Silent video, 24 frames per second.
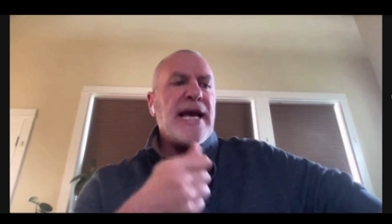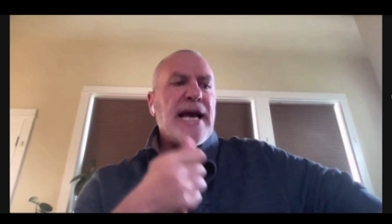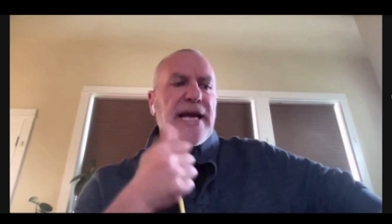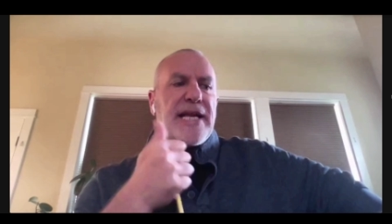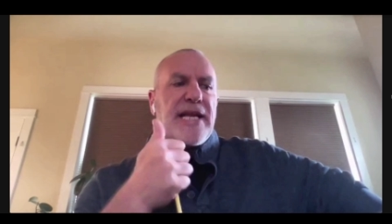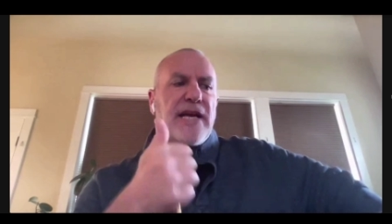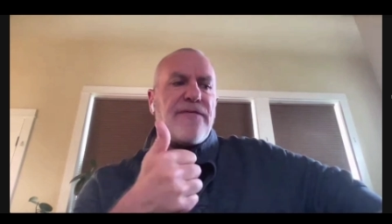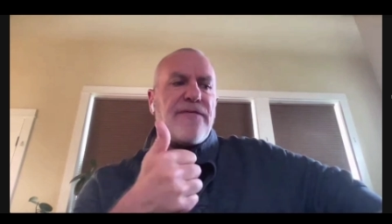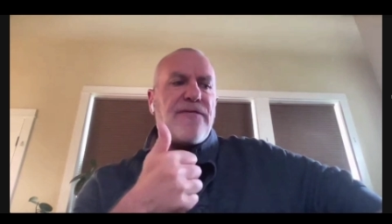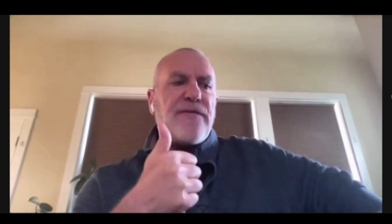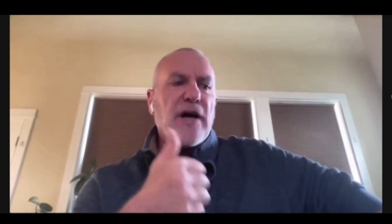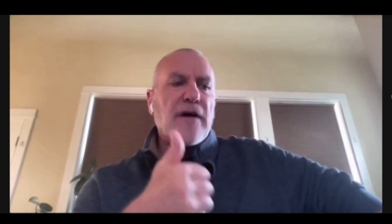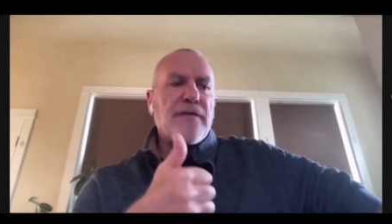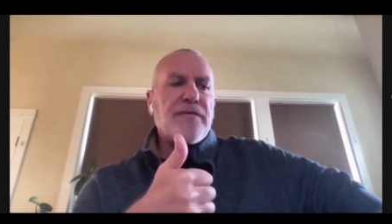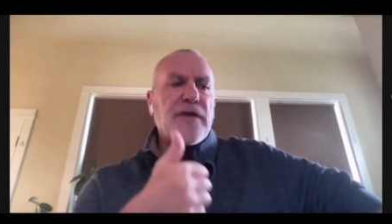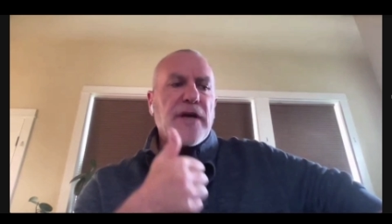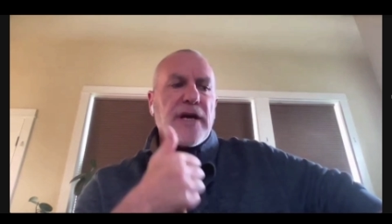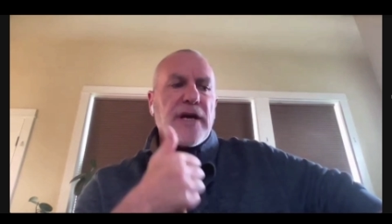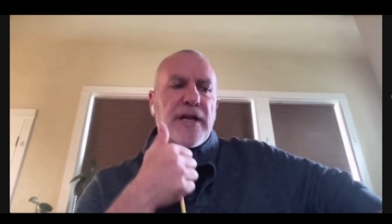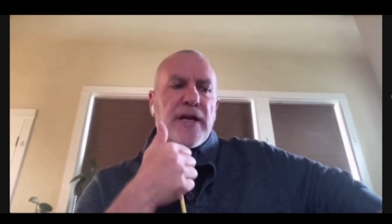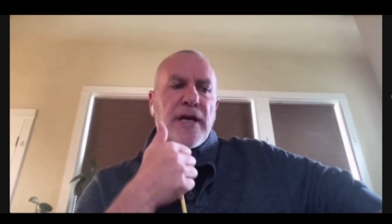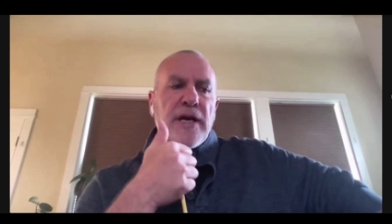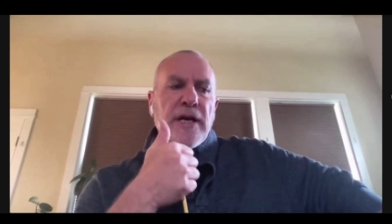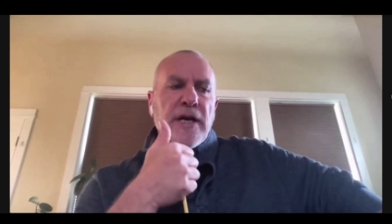and he felt
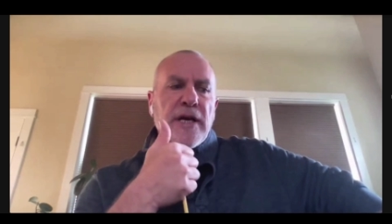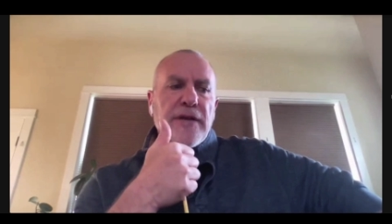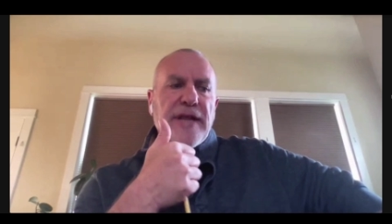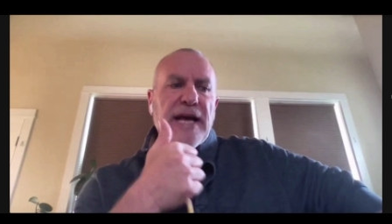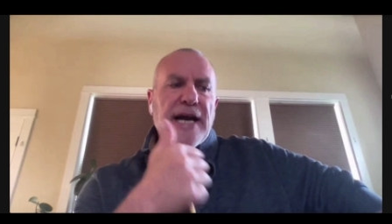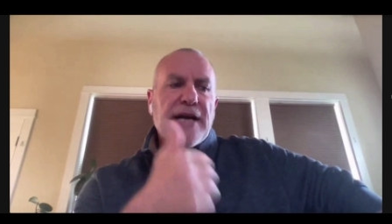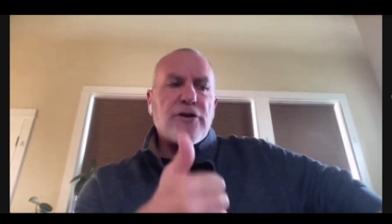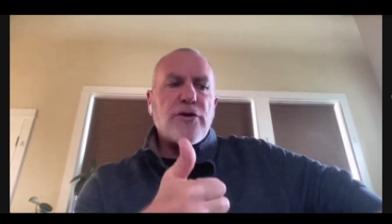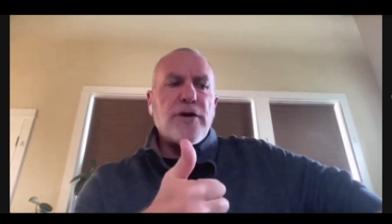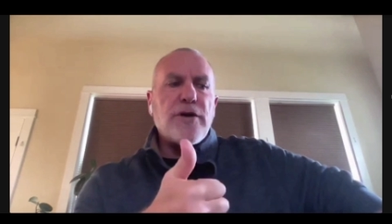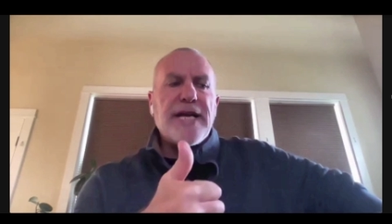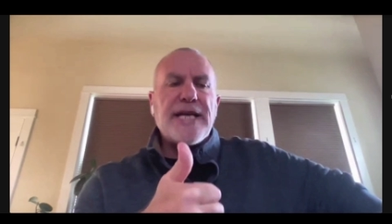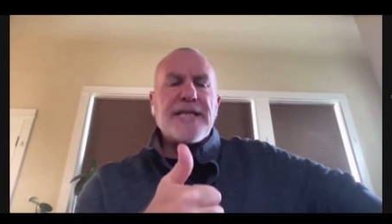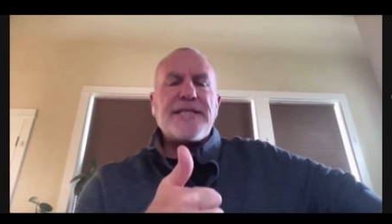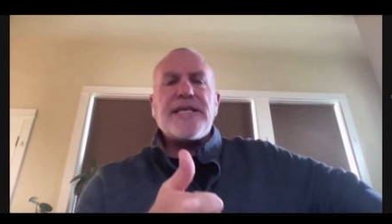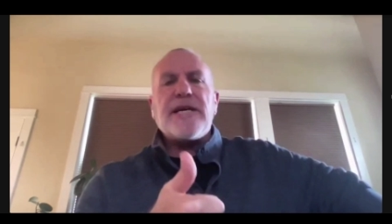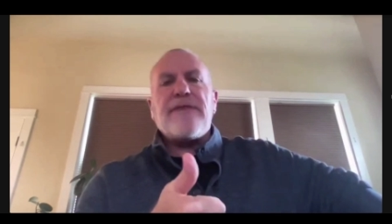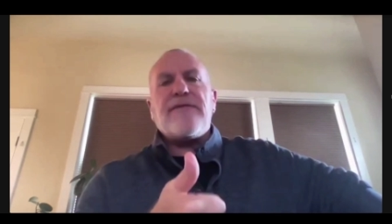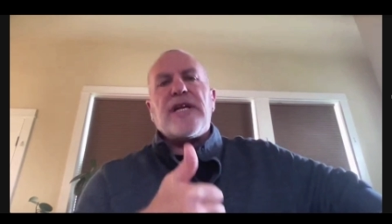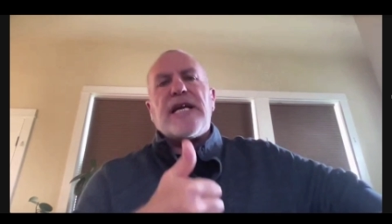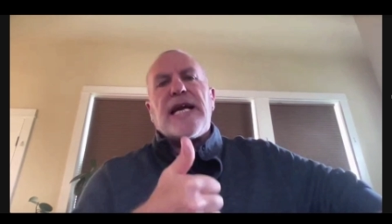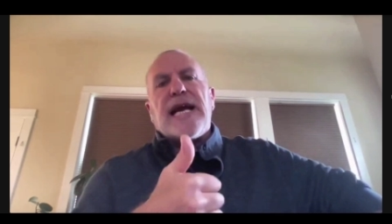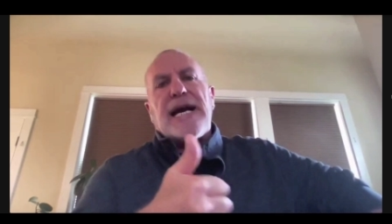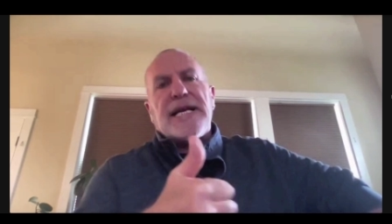that
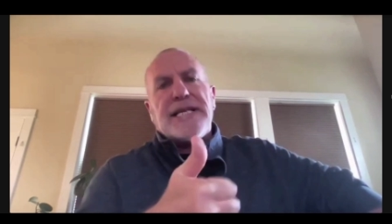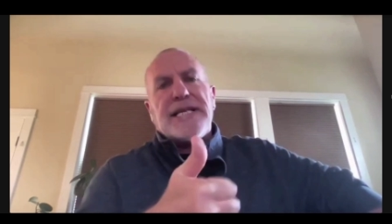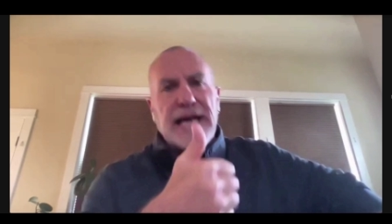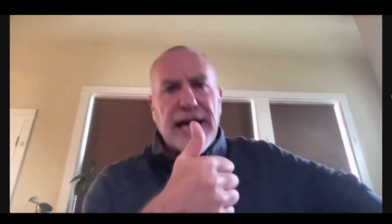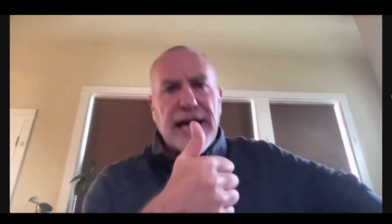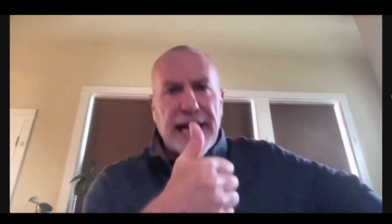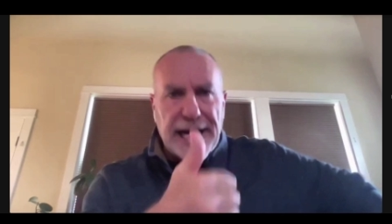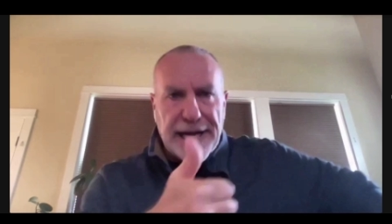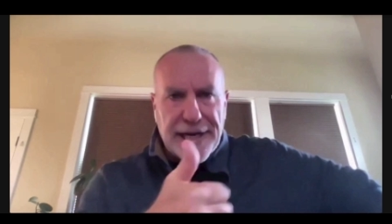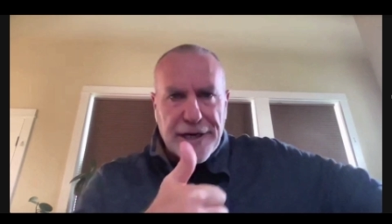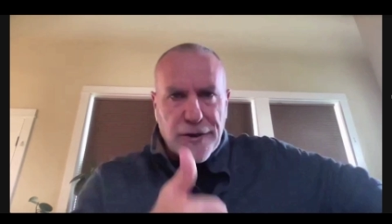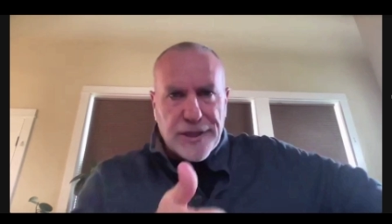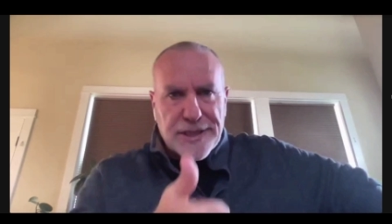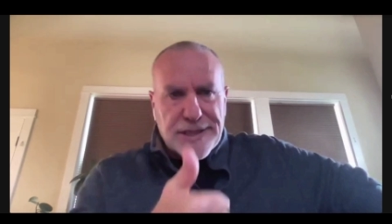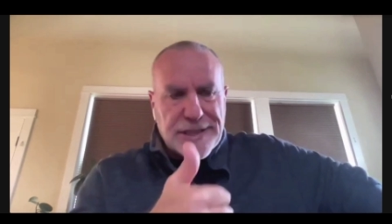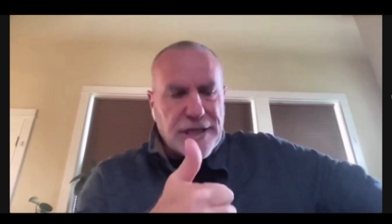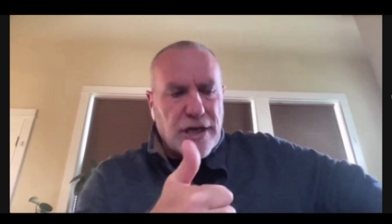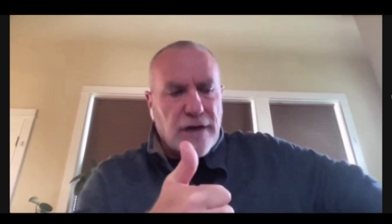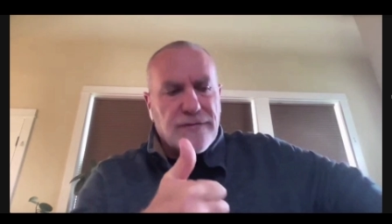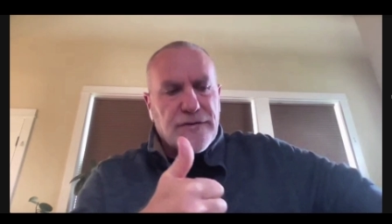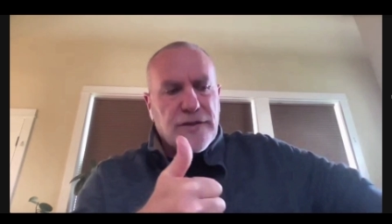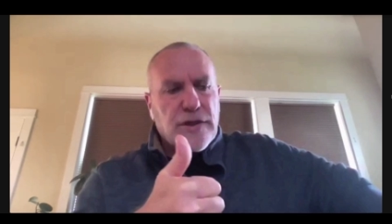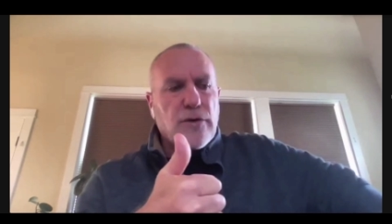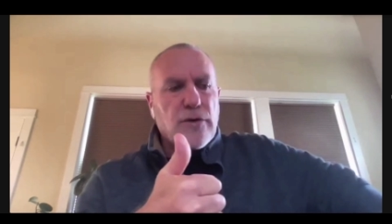creativity had to anchor
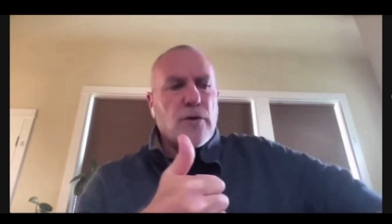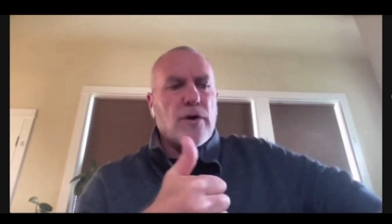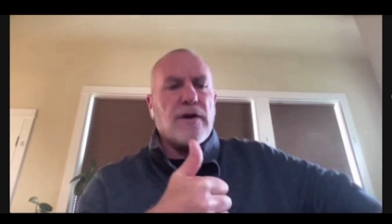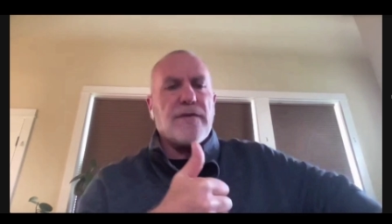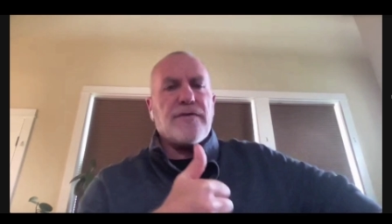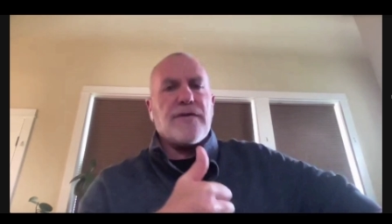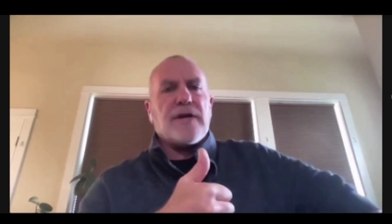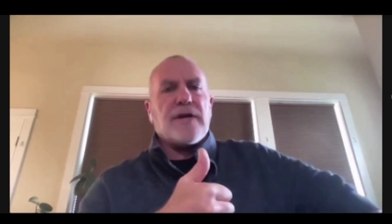itself to